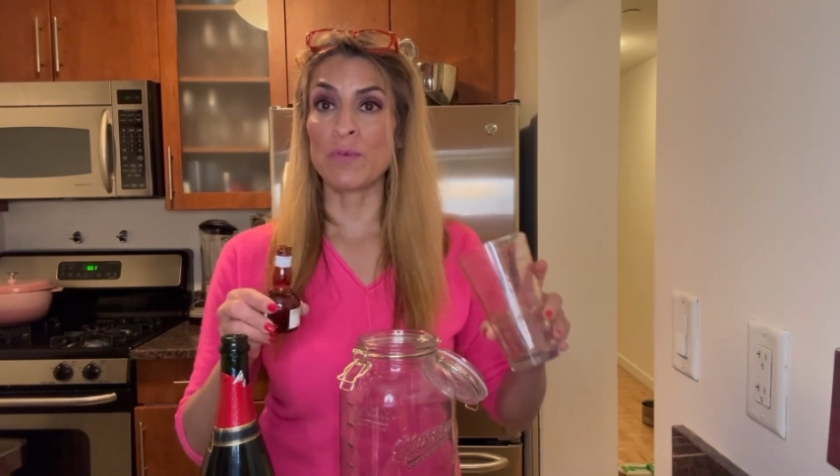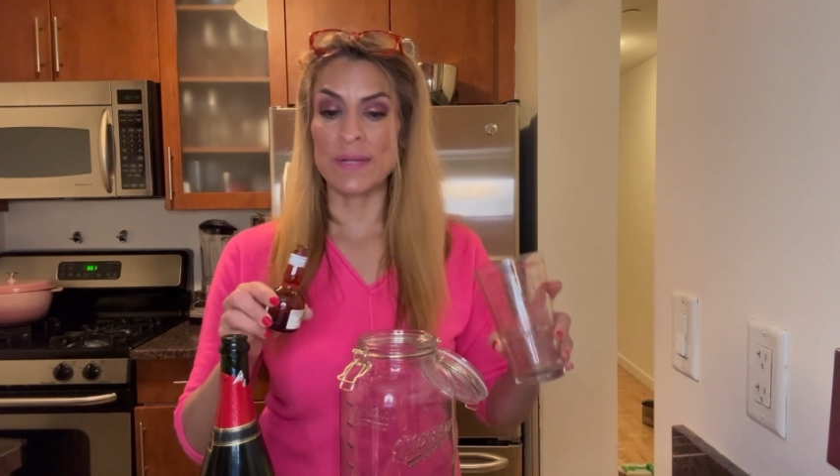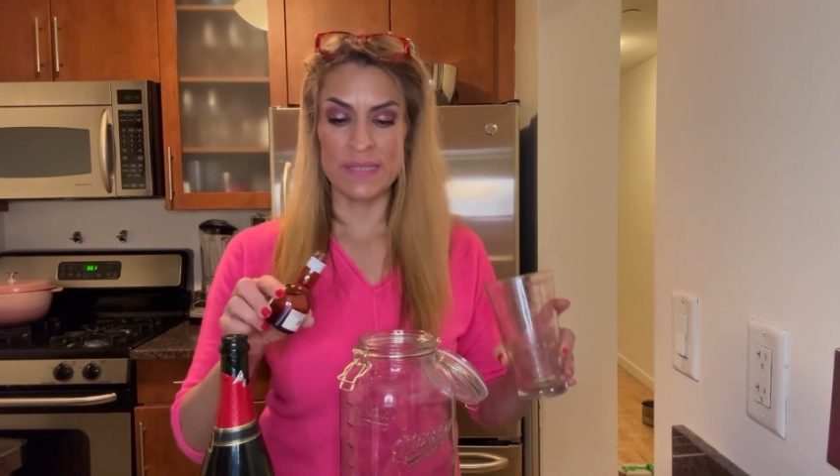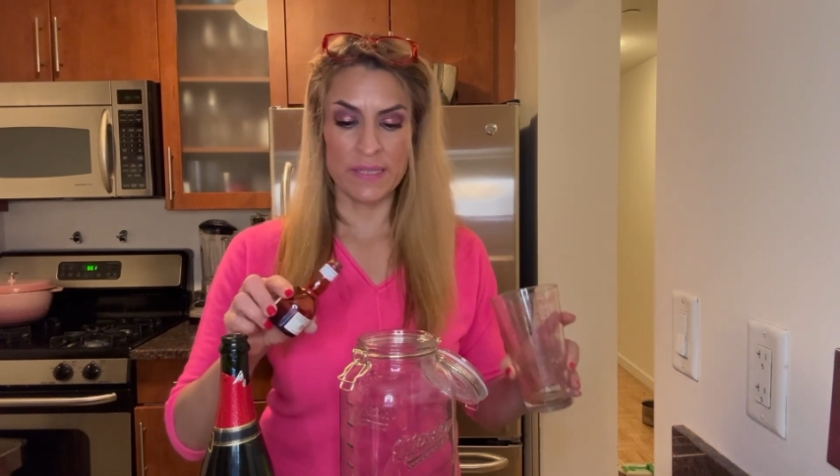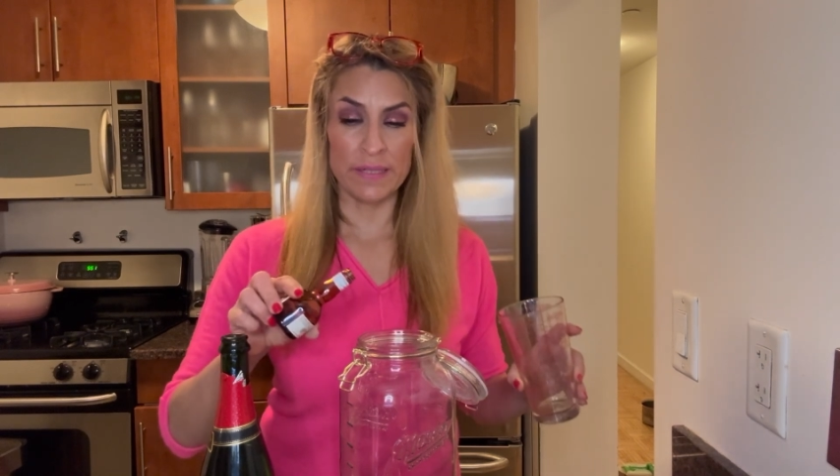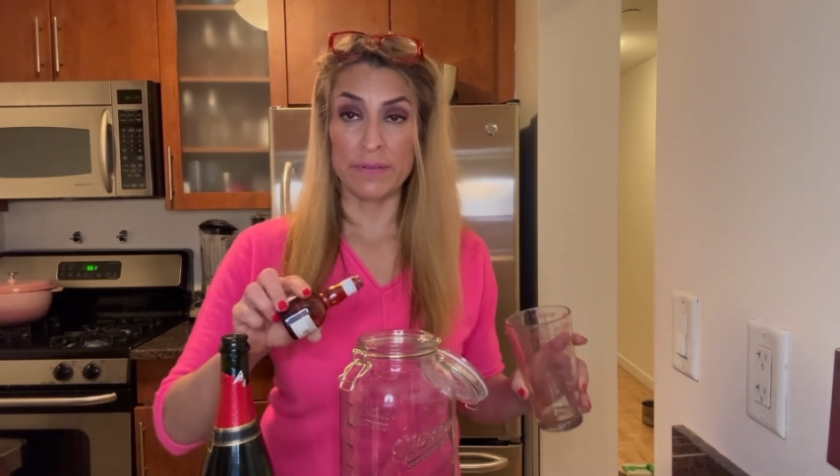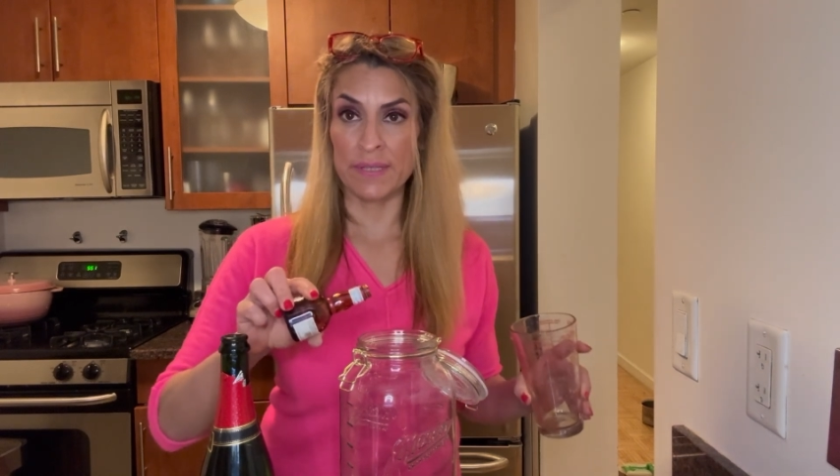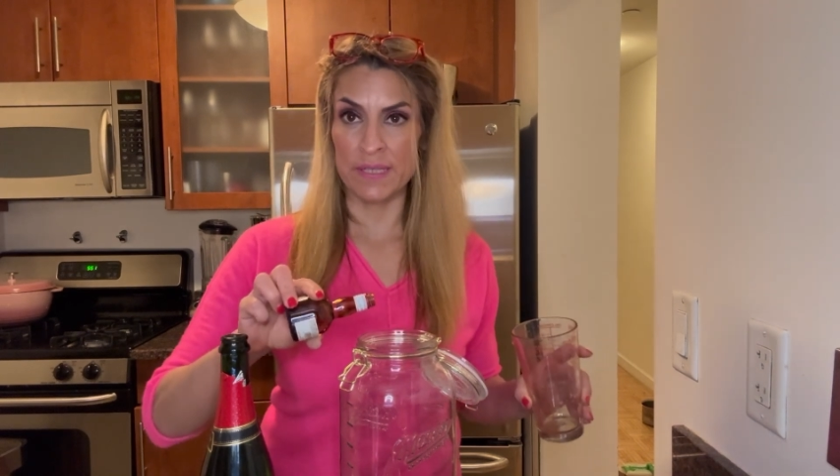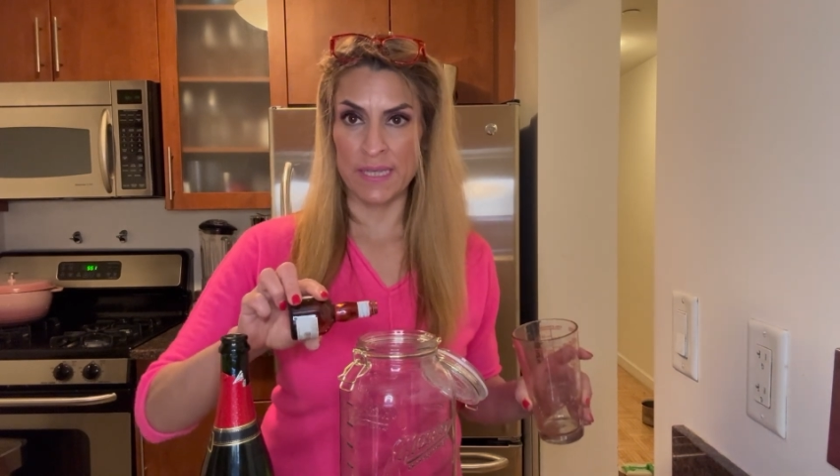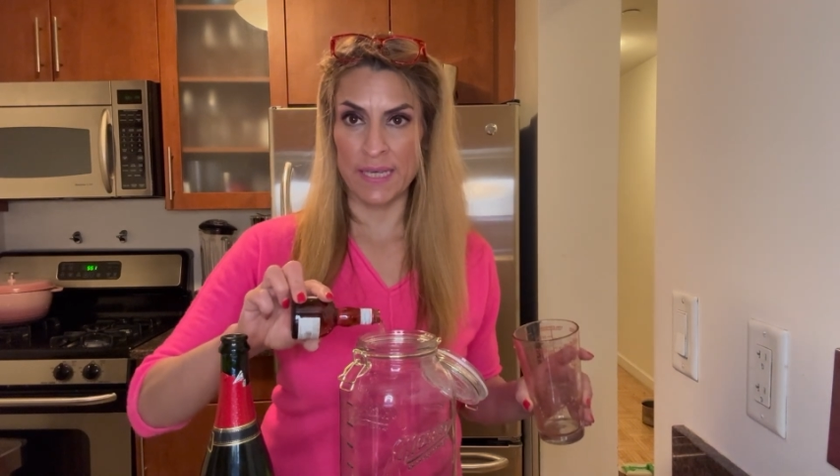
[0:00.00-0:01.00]
for a
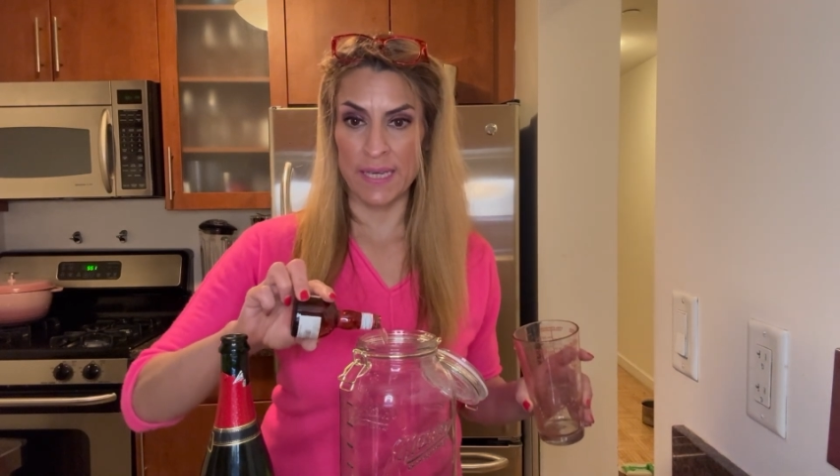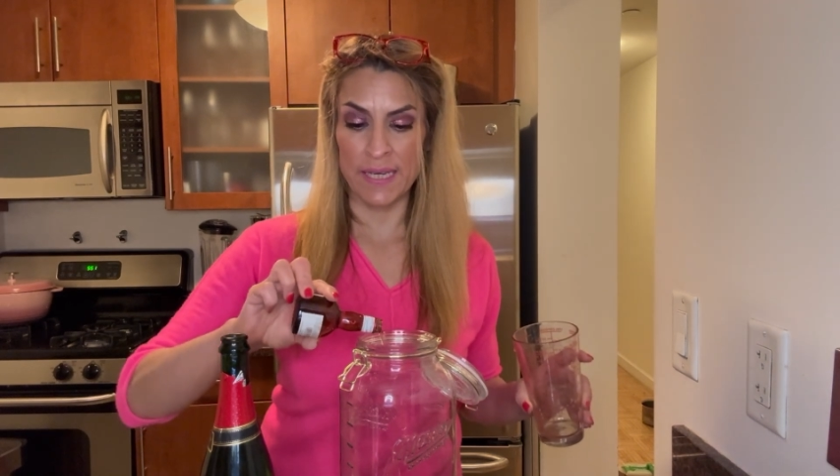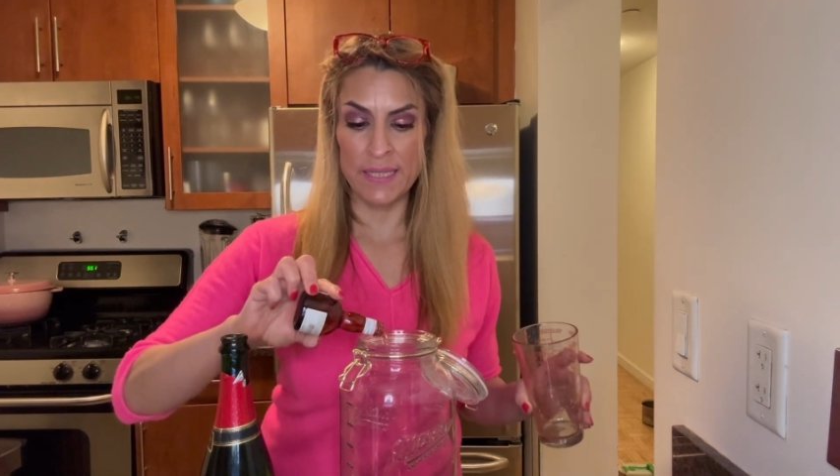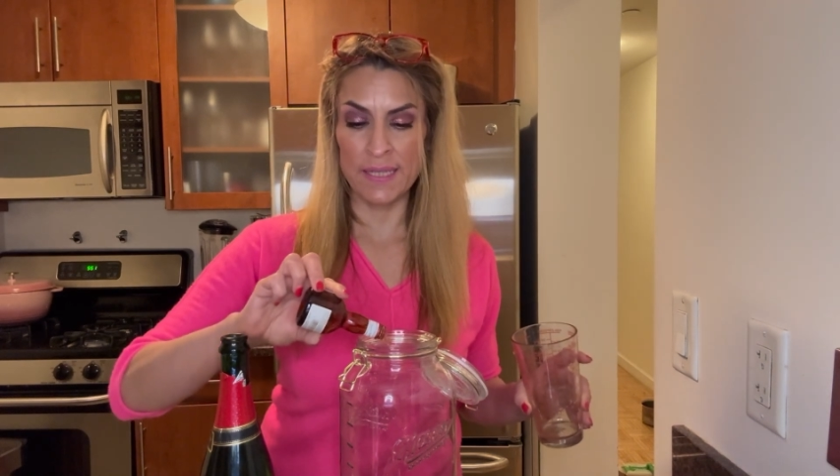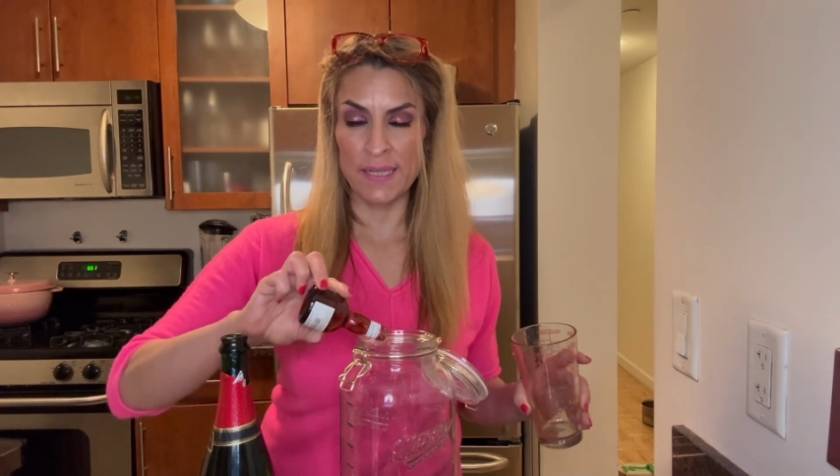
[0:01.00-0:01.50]
citrusy kick.